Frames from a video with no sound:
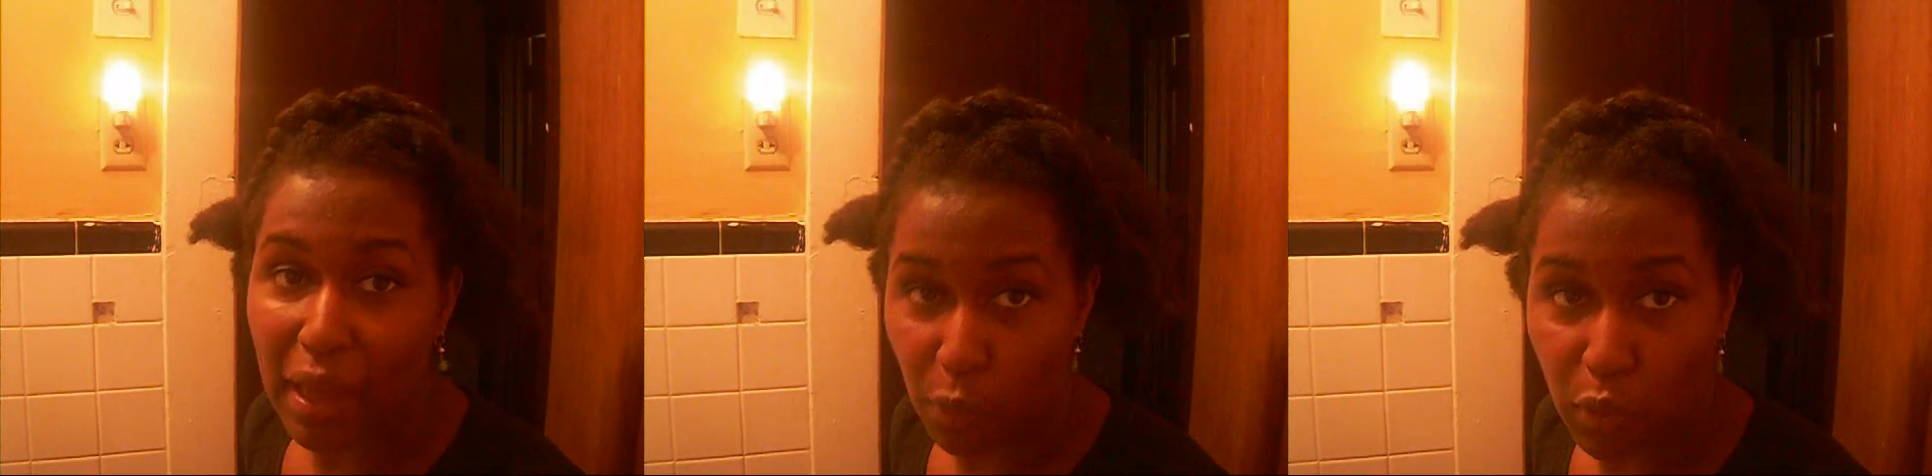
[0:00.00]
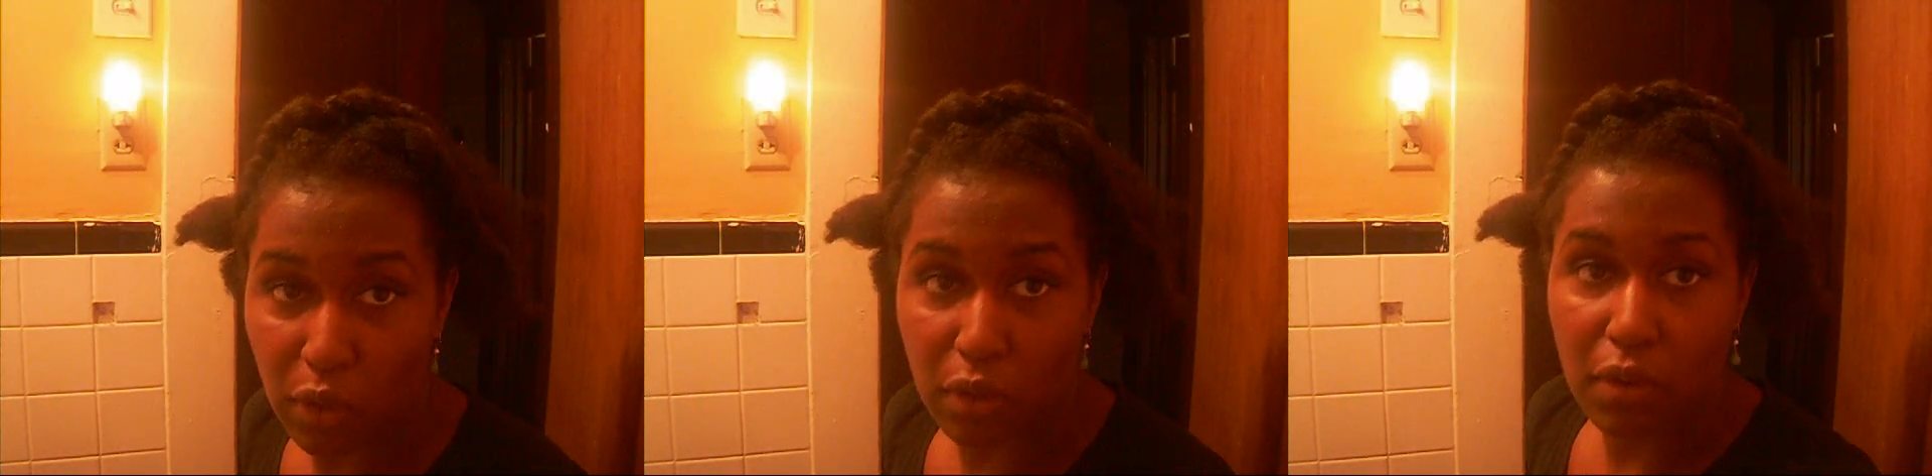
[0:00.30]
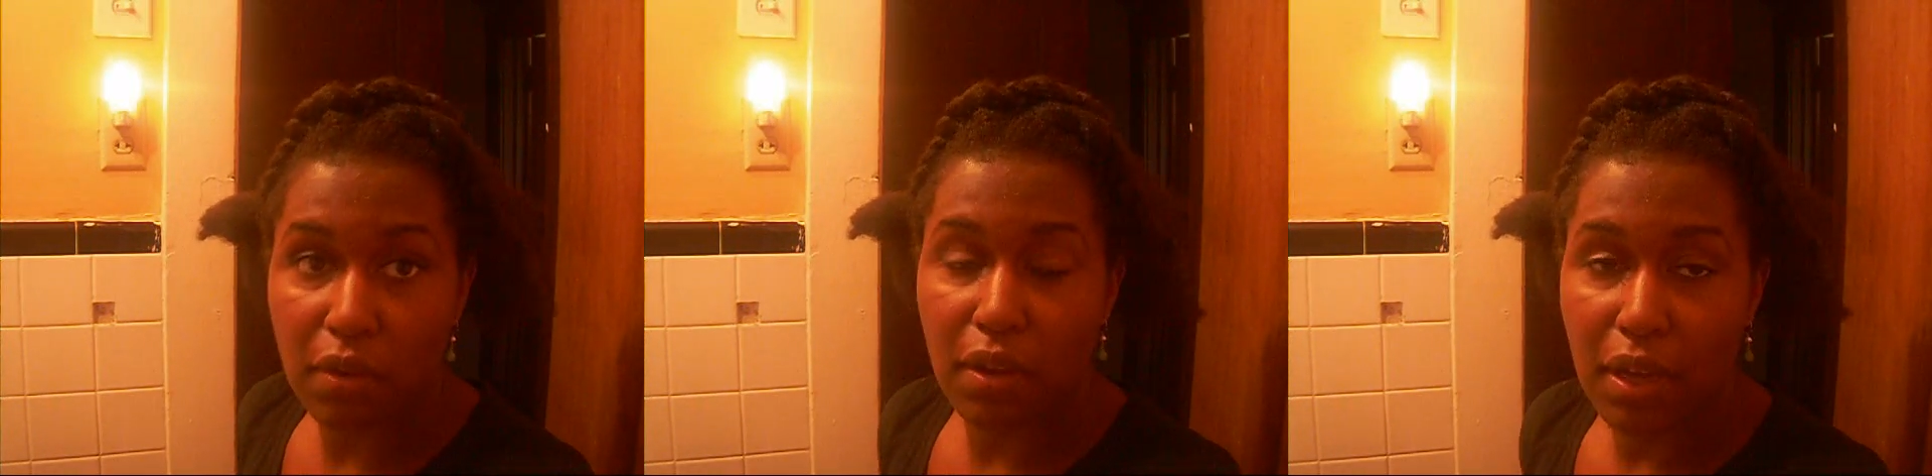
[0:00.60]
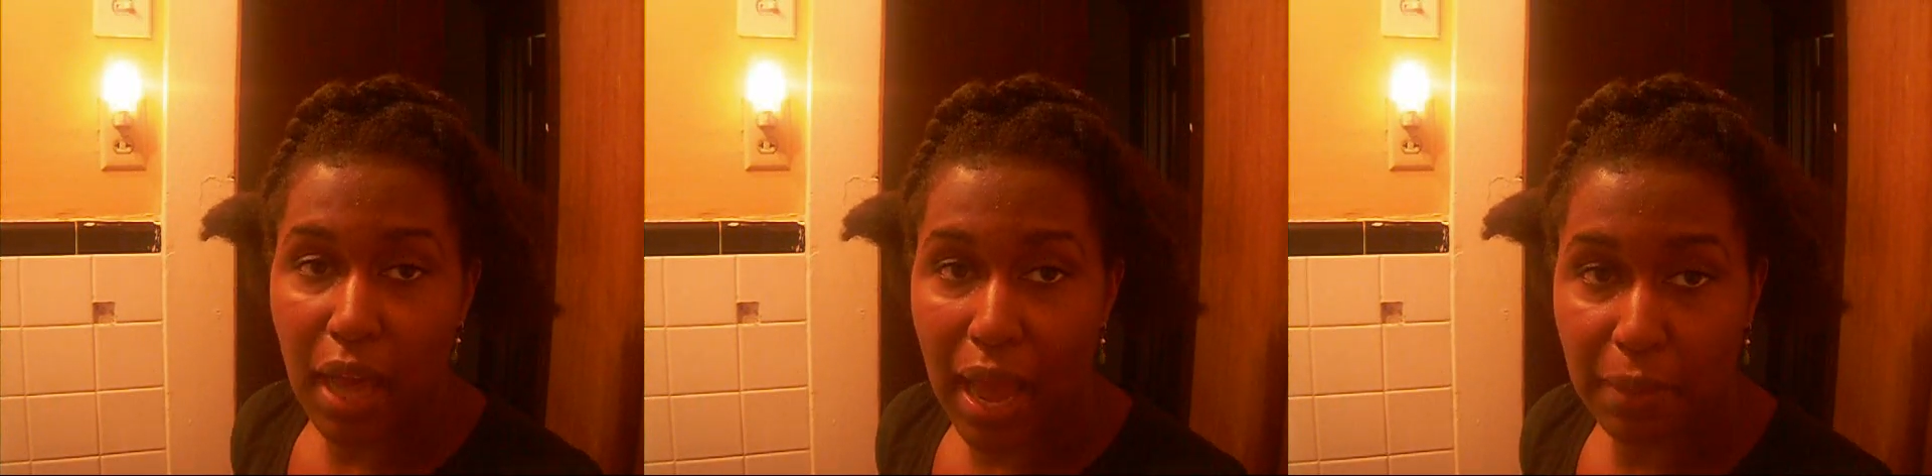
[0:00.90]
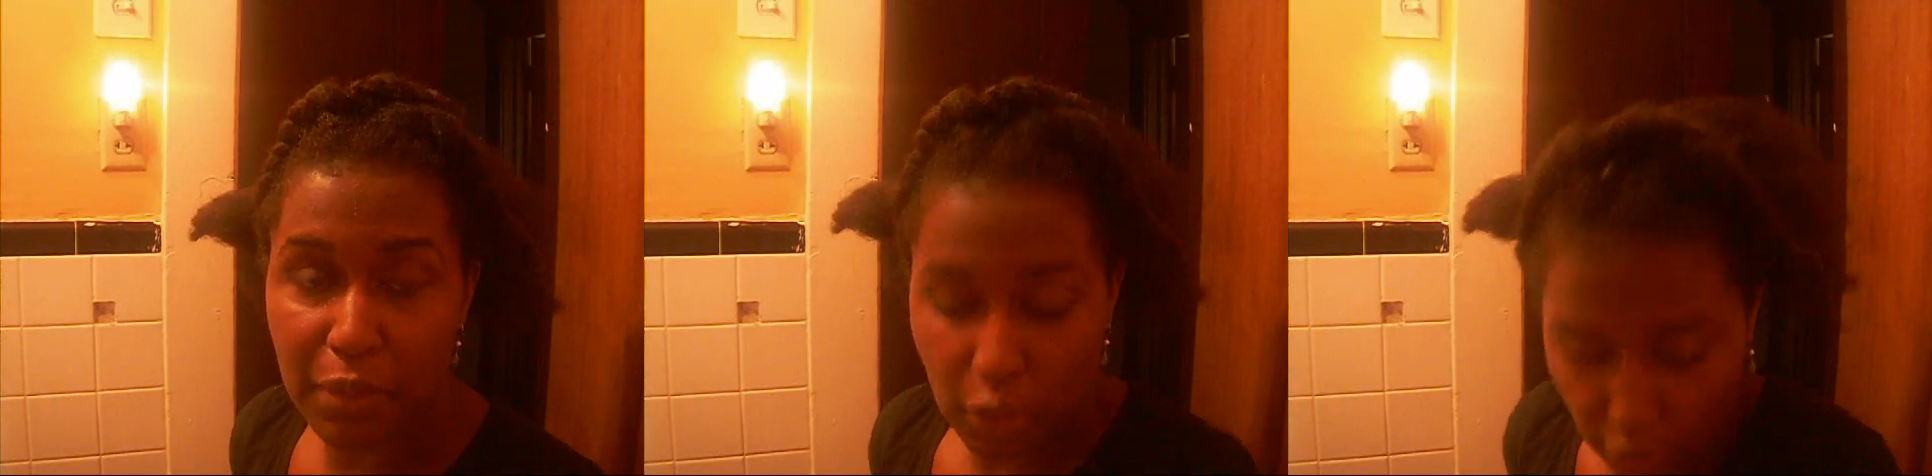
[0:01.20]
and we'll
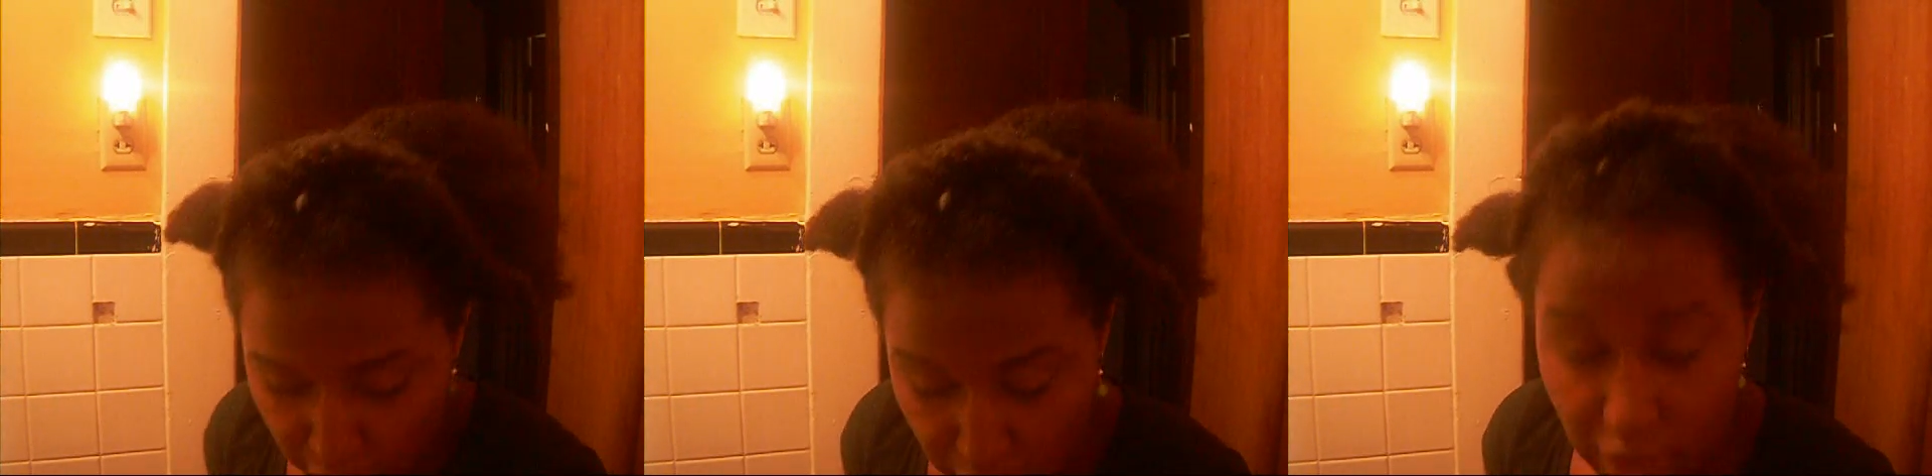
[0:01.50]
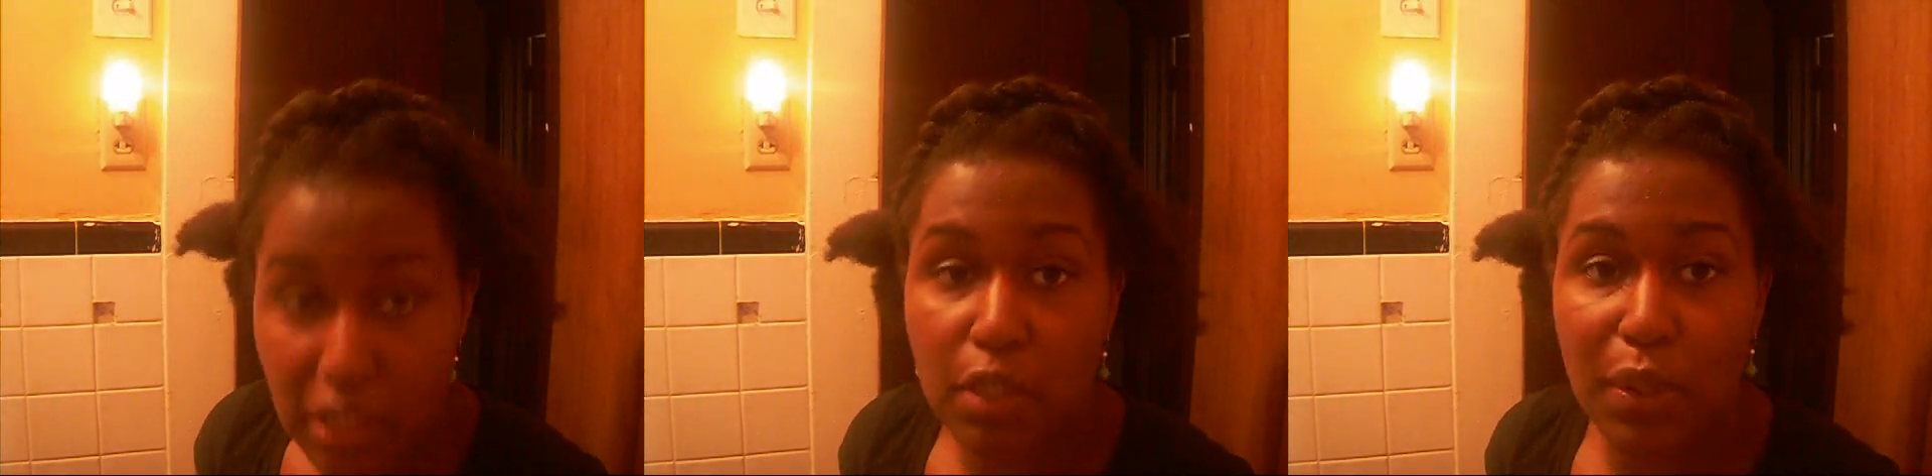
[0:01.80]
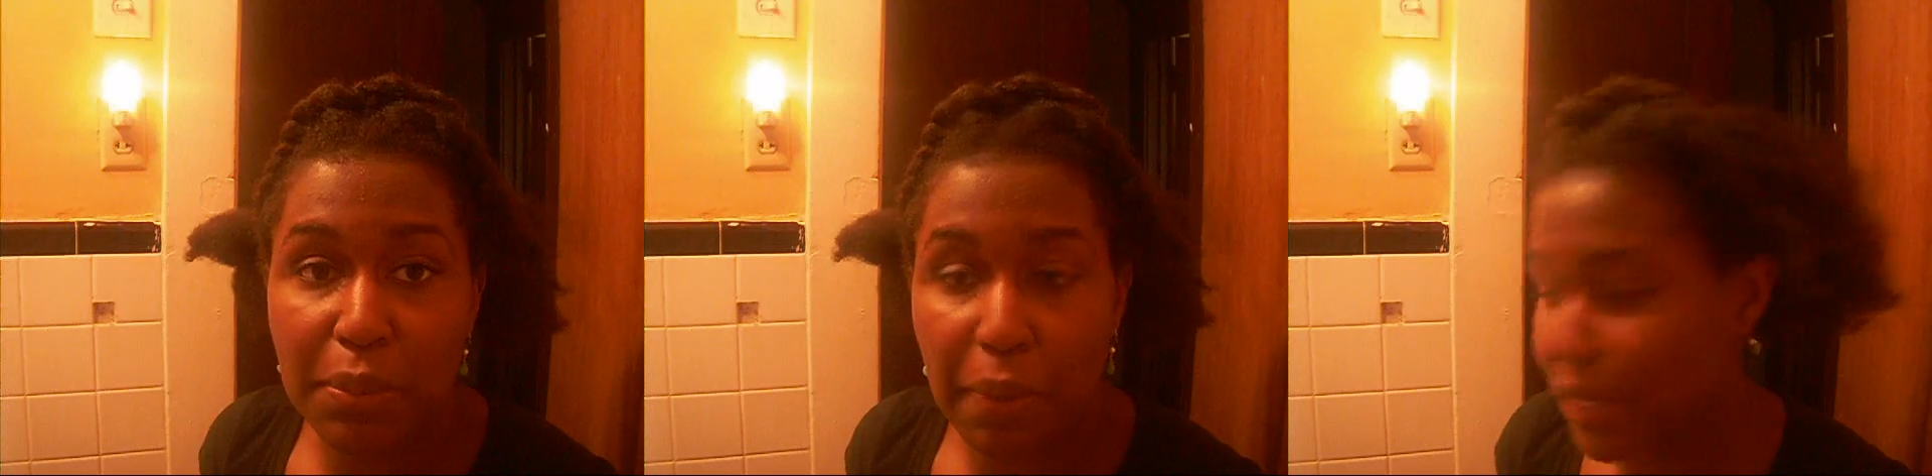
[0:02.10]
start the twist